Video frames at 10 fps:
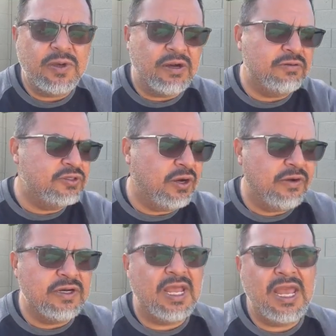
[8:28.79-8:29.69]
We don't
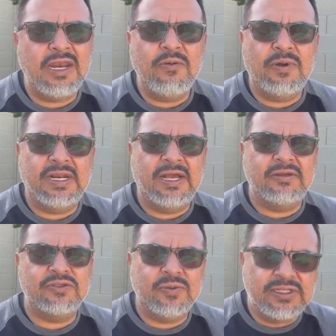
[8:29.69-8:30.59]
turn to anyone
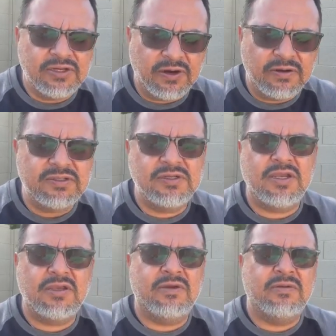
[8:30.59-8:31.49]
else. We turn
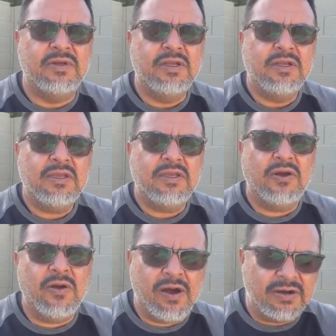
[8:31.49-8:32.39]
to you.
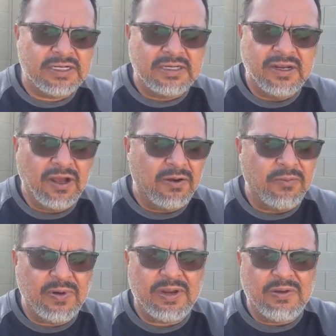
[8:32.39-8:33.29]
You're
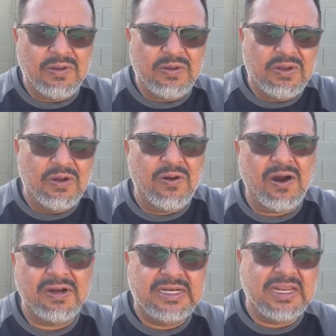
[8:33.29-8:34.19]

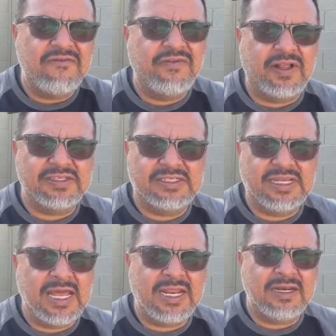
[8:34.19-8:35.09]
our default
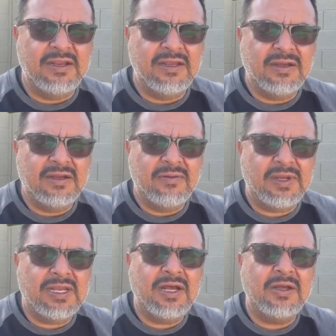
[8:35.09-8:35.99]
setting.
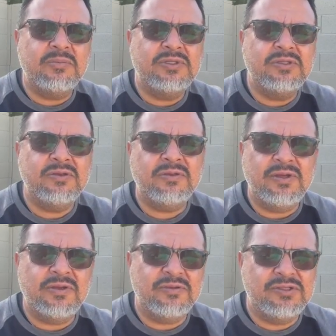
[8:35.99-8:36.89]
We come to
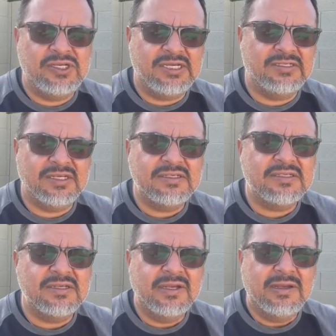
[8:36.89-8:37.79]
you,
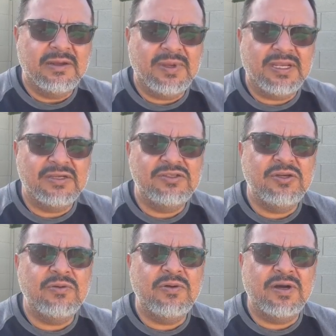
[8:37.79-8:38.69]
Jesus,
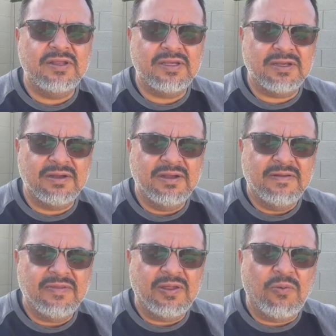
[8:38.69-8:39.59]
because you are the
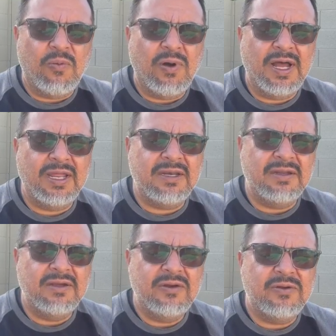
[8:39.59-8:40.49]

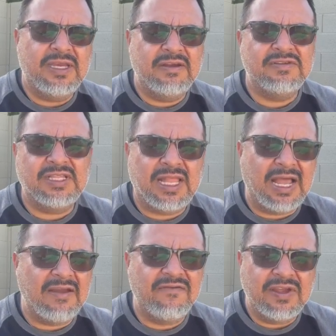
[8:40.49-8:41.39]
one who gives
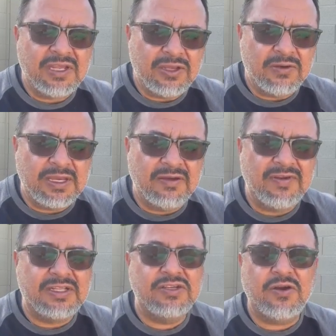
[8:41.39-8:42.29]
life. You
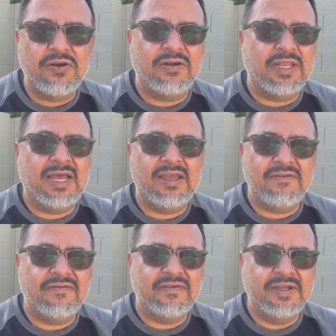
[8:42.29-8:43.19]
give eternal
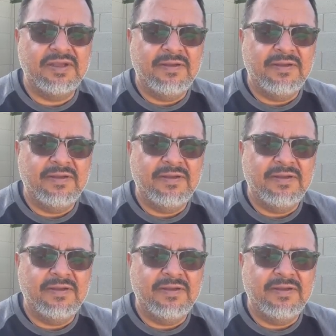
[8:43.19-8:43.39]
life.